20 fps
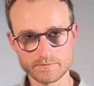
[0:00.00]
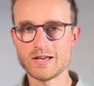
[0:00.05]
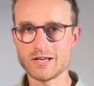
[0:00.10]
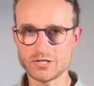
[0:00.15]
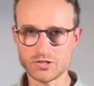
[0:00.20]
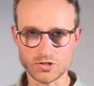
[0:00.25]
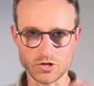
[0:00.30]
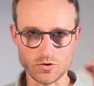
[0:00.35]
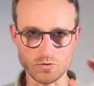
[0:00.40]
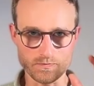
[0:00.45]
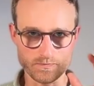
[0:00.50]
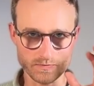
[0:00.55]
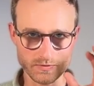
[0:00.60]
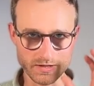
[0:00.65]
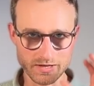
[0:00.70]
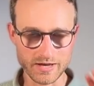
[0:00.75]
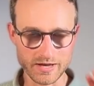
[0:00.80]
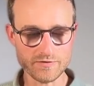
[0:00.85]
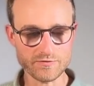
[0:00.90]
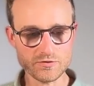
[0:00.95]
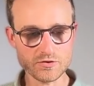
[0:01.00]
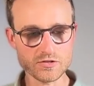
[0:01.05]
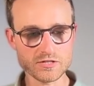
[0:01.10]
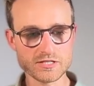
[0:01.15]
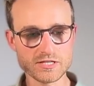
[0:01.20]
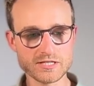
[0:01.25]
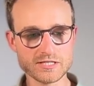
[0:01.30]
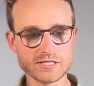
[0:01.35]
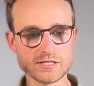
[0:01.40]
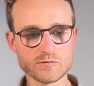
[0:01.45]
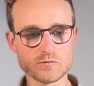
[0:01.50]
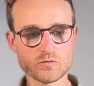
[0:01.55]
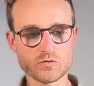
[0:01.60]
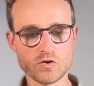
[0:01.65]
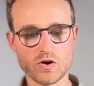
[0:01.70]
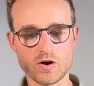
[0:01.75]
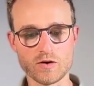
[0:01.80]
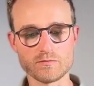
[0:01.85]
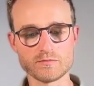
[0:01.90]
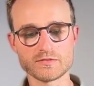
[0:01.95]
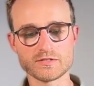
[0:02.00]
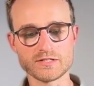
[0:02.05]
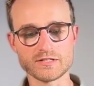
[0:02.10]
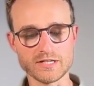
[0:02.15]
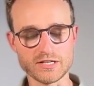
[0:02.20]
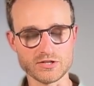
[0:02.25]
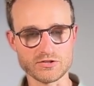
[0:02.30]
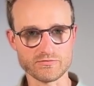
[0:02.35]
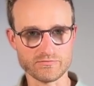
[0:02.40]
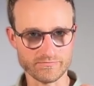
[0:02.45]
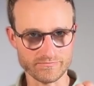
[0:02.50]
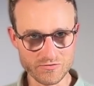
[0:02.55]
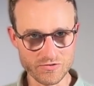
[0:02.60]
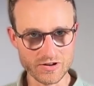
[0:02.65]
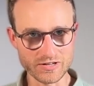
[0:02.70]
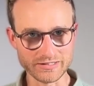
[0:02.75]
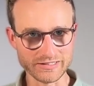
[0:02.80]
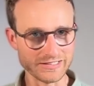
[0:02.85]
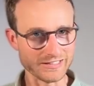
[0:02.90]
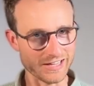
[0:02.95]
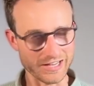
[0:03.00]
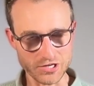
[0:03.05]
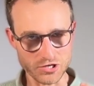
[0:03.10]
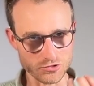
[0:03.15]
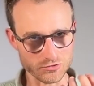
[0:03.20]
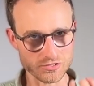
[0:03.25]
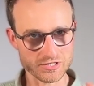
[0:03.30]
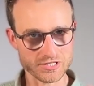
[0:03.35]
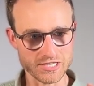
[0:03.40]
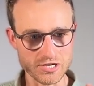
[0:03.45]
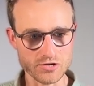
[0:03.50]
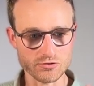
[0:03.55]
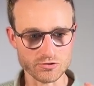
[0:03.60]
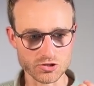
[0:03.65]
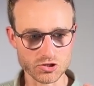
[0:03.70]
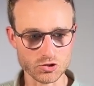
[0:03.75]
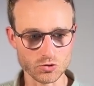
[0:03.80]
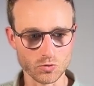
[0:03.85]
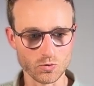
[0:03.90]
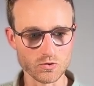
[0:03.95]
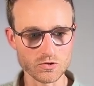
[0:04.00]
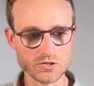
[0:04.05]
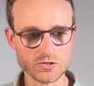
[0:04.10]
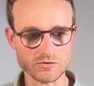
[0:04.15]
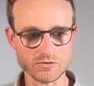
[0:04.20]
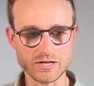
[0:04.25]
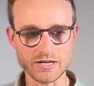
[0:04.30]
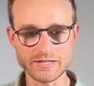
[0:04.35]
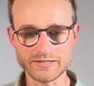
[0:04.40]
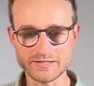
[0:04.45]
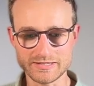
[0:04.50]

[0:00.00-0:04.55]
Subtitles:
So if your system prompt is really like your secret sauce, right?